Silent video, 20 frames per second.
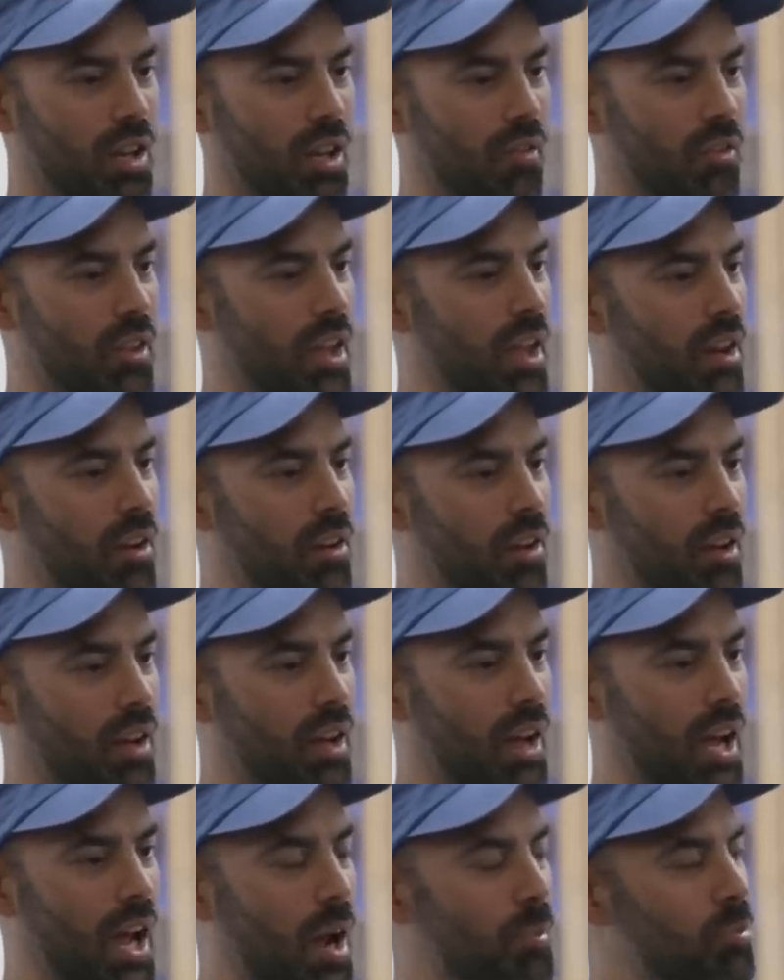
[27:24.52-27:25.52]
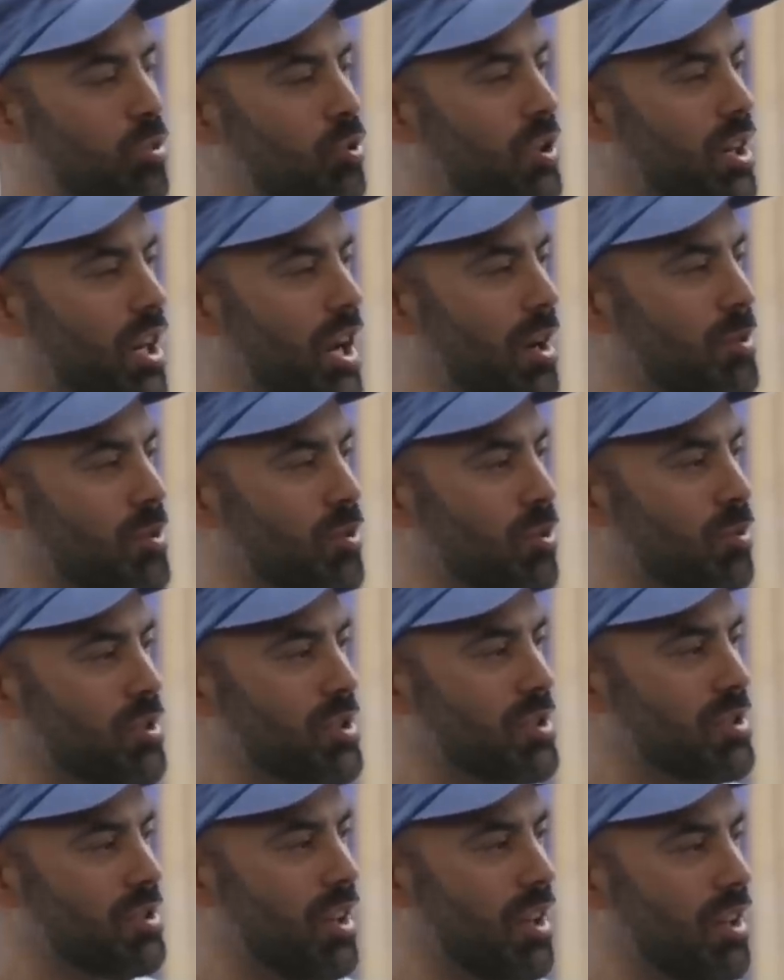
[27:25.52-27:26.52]
and then Apple came to him
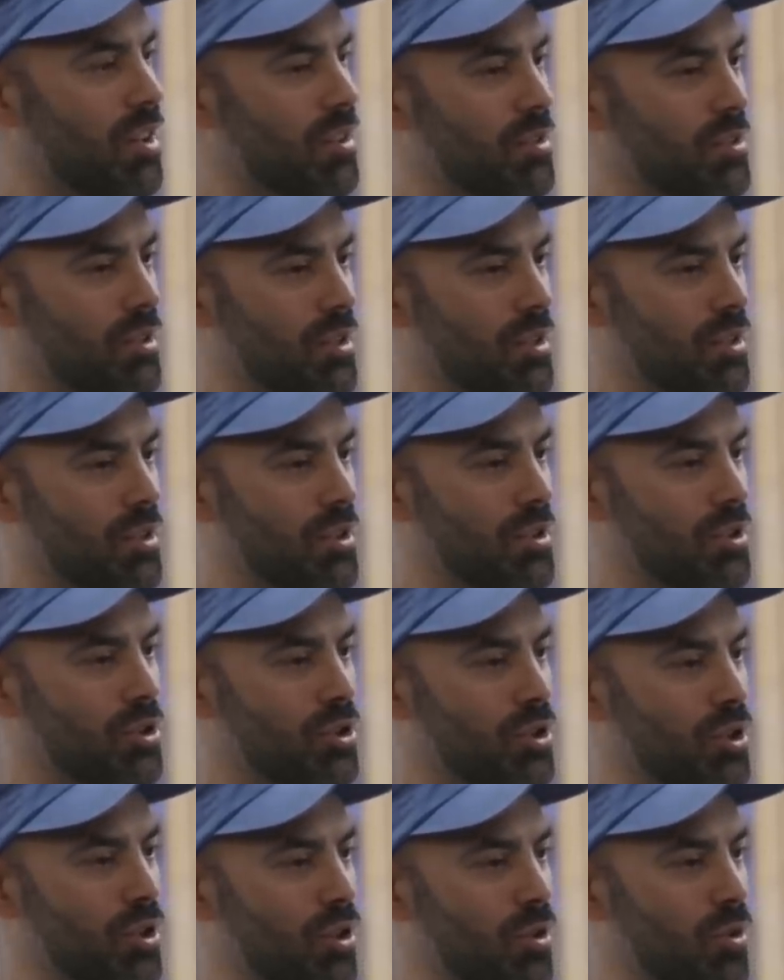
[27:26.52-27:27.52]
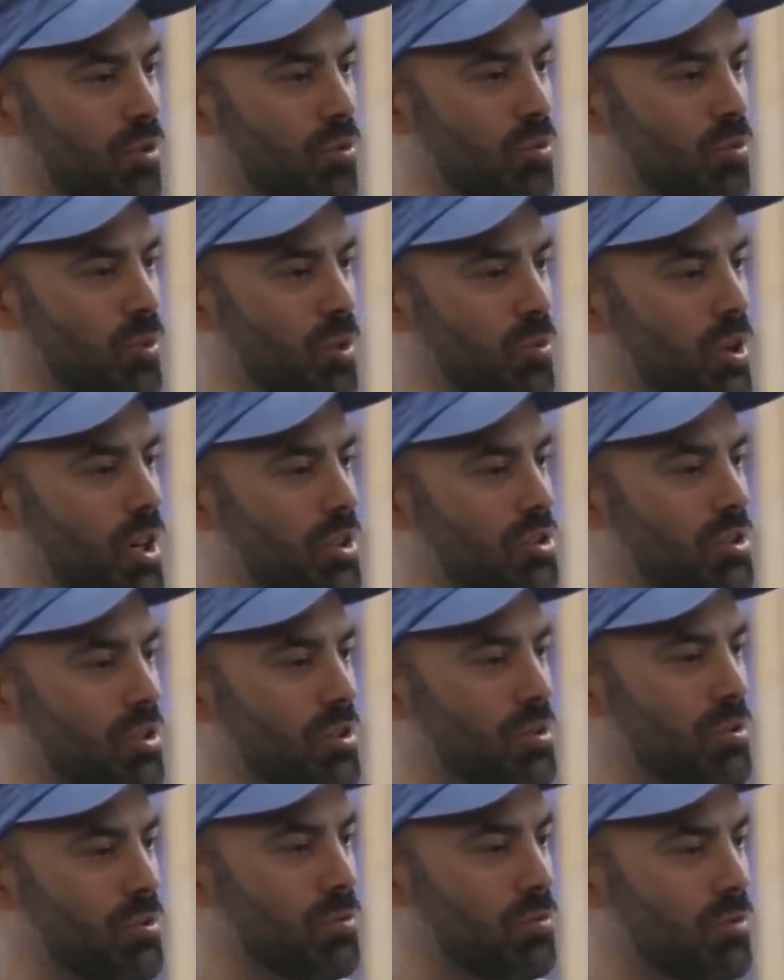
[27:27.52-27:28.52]
and said, you know, we want
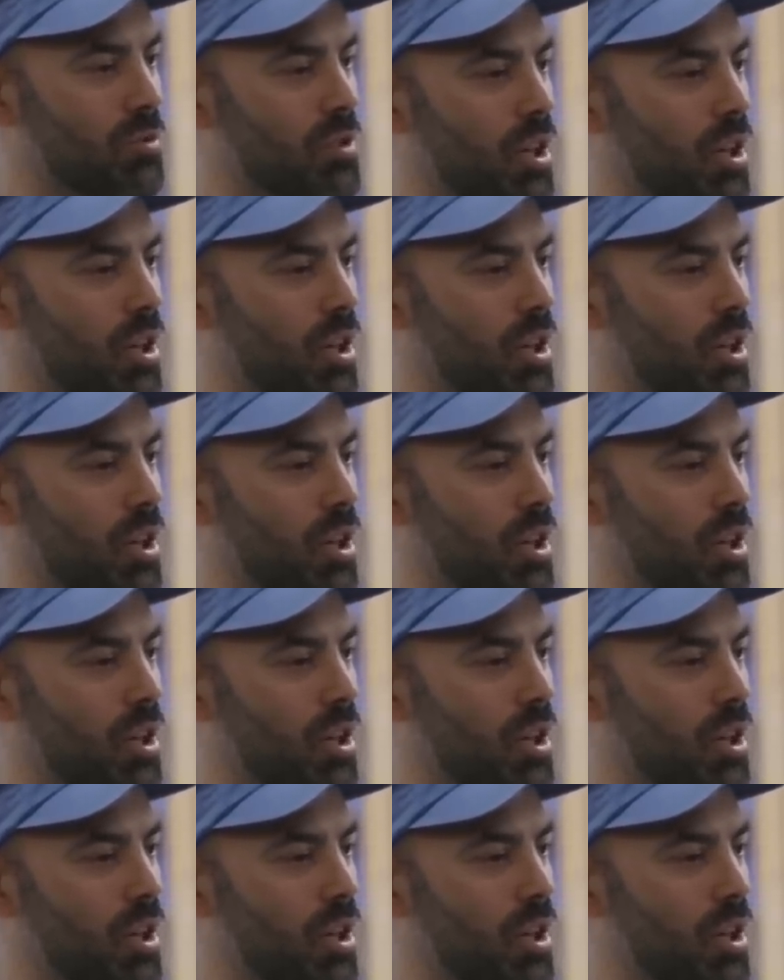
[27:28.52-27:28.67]
you to do